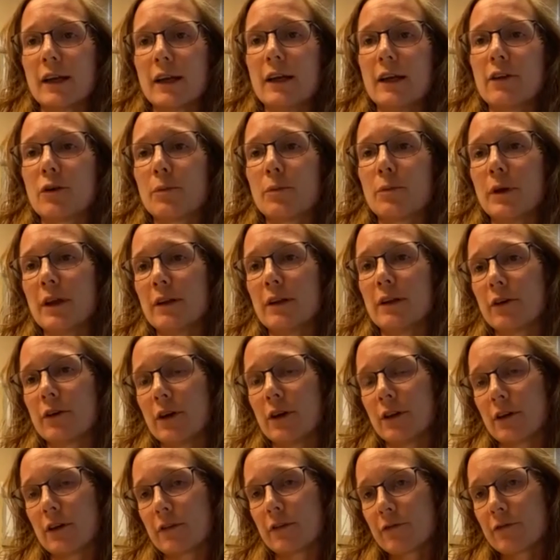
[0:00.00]
either be during
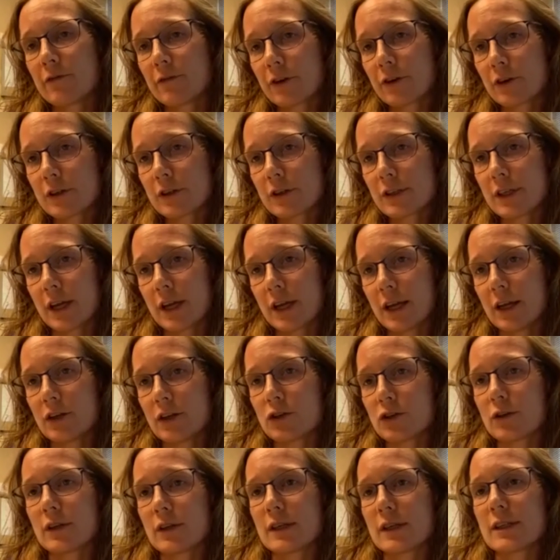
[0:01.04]
the first stage
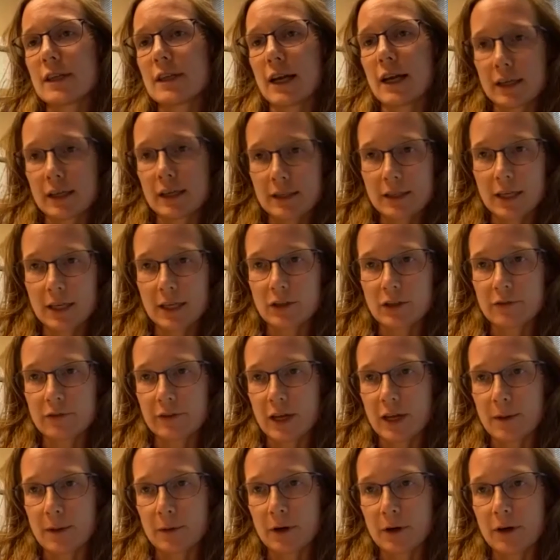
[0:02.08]
or the second stage of
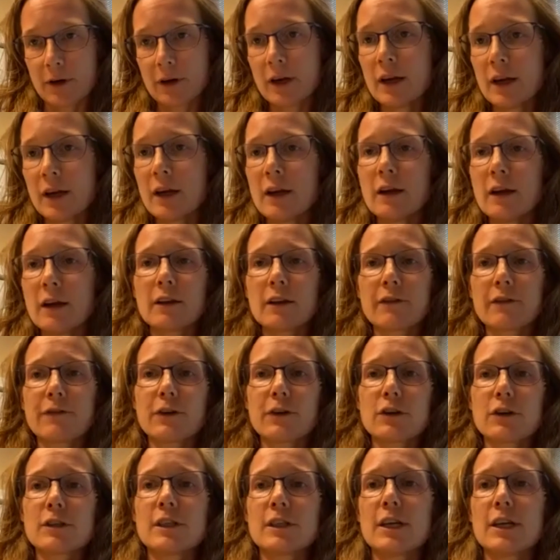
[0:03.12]
labor. The
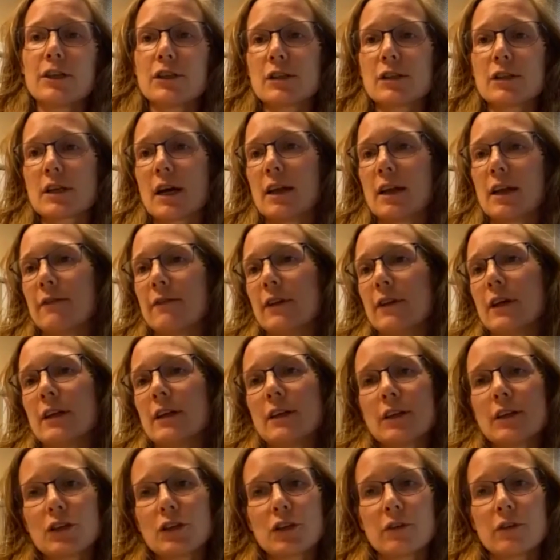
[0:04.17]
first stage is kind of the
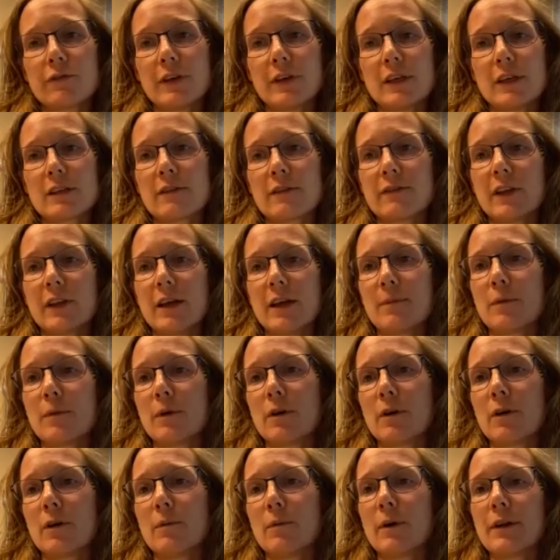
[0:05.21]
initial phase of
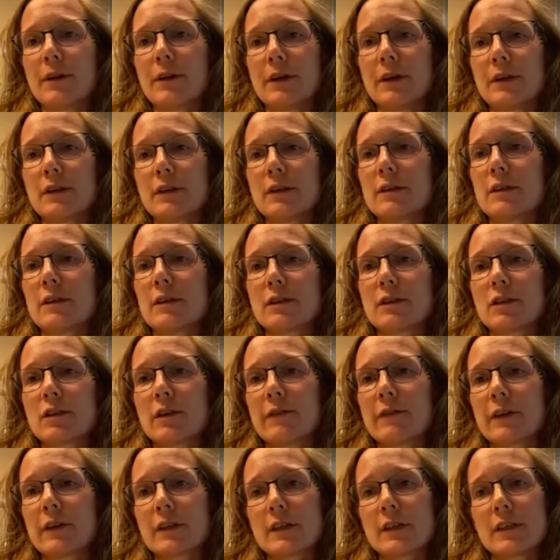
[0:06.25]
labor while the
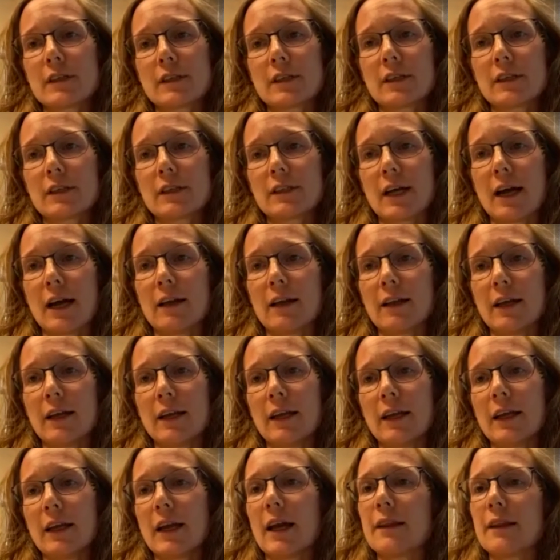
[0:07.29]
cervix is still
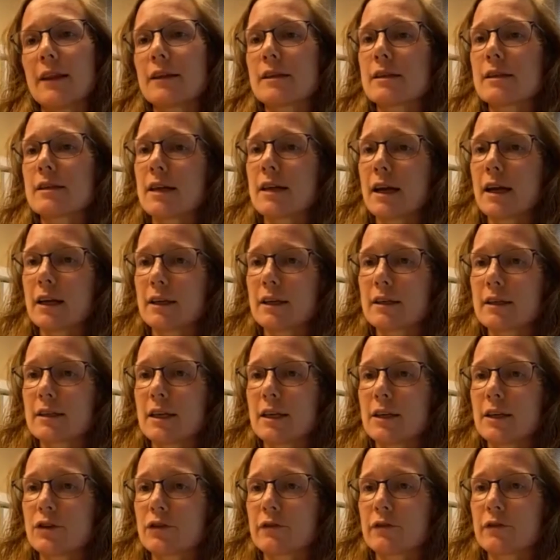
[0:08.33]
dilating. And the second
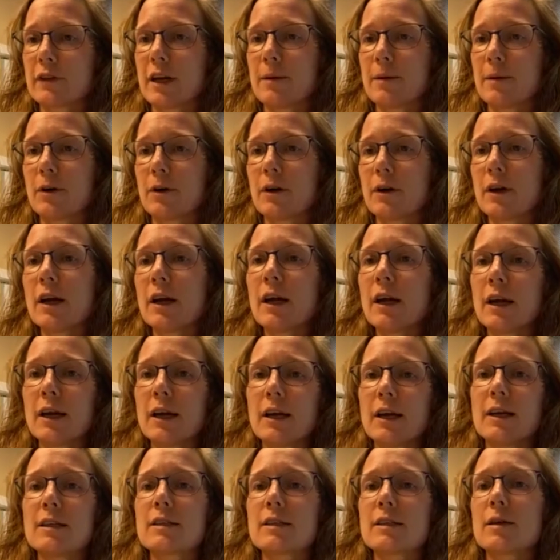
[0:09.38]
stage of labor
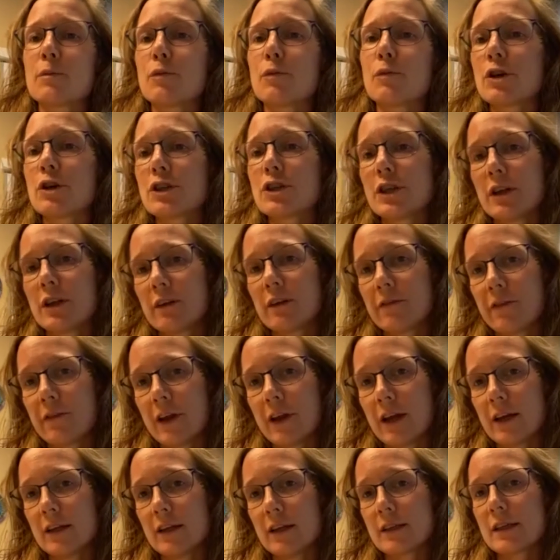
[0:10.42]
is the pushing
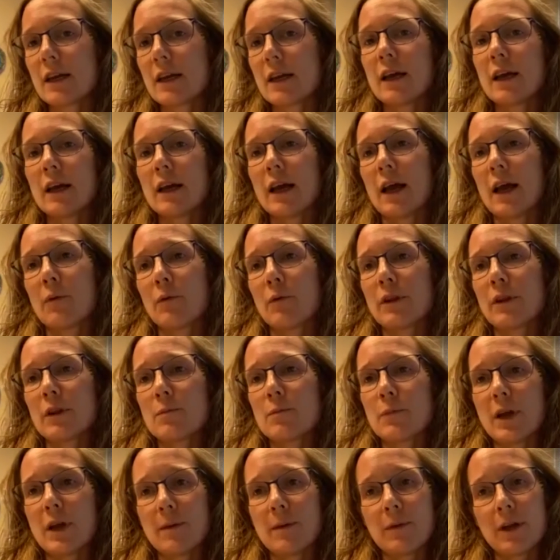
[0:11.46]
phase and when the
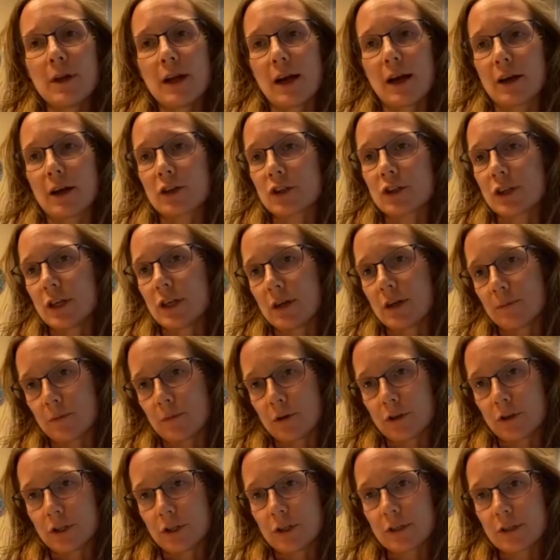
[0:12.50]
baby actually
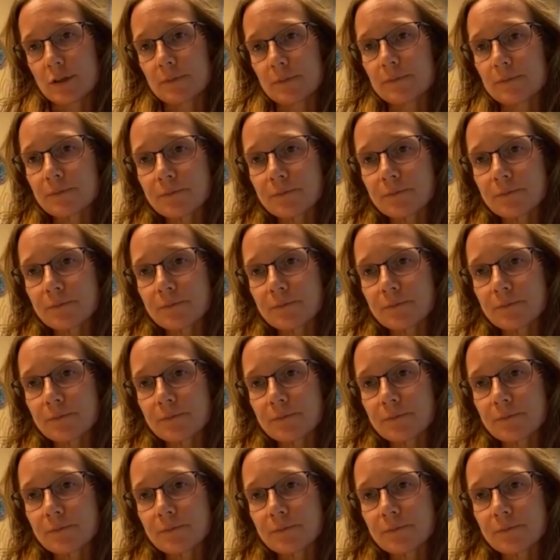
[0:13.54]
emerges.